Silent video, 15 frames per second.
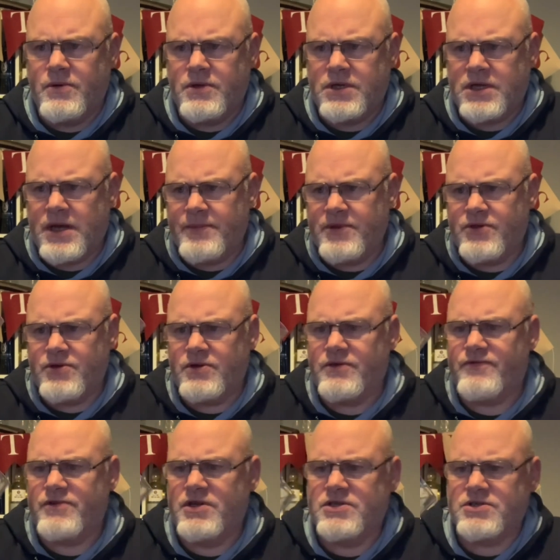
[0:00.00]
coming through the
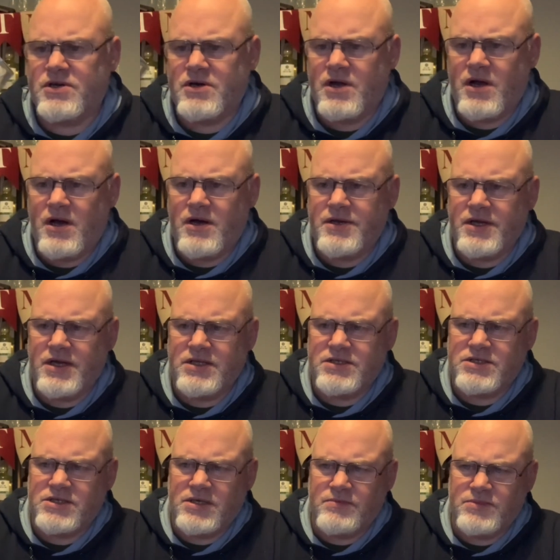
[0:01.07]
freezer, and it
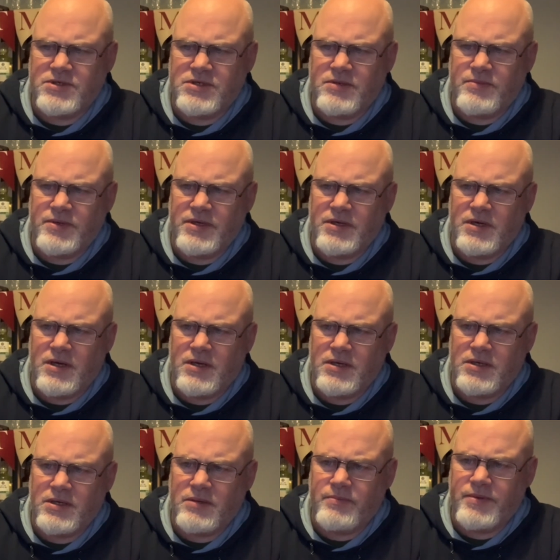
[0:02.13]
seems to be a
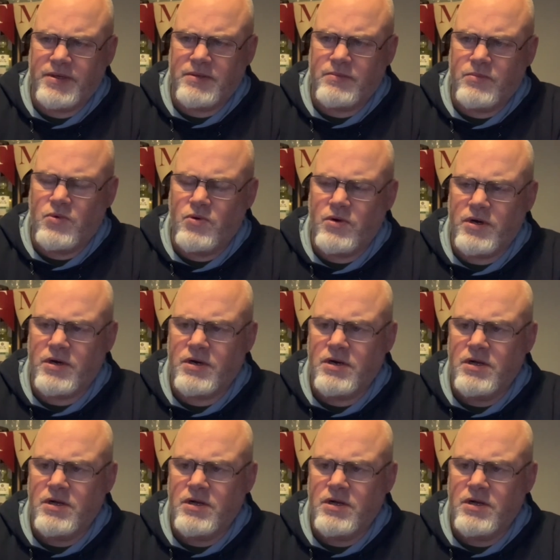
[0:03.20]
little bit more